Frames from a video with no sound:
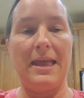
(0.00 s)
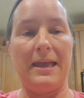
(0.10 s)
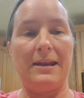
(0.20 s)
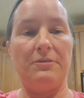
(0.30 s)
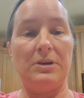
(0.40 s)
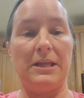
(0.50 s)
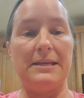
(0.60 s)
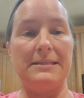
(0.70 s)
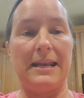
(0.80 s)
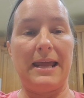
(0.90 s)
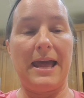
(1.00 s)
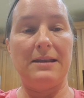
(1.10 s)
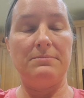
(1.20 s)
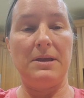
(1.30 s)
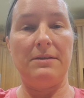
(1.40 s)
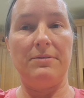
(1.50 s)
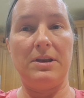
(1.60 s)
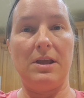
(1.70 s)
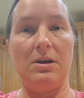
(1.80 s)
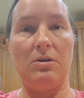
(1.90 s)
And I realized that I hadn't made a
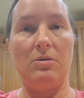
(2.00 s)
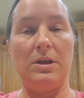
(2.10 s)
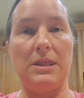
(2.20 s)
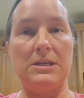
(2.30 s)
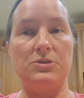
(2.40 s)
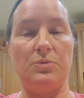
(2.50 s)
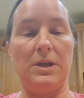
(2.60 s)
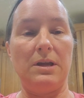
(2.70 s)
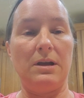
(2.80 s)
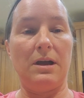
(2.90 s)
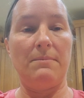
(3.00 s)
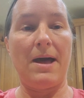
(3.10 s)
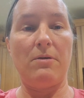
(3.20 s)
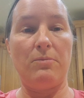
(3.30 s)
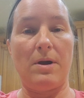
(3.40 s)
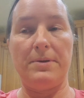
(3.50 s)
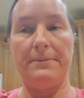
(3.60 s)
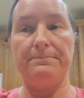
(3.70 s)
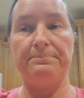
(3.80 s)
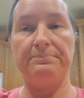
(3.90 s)
video this week about
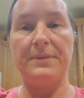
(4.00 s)
prepping.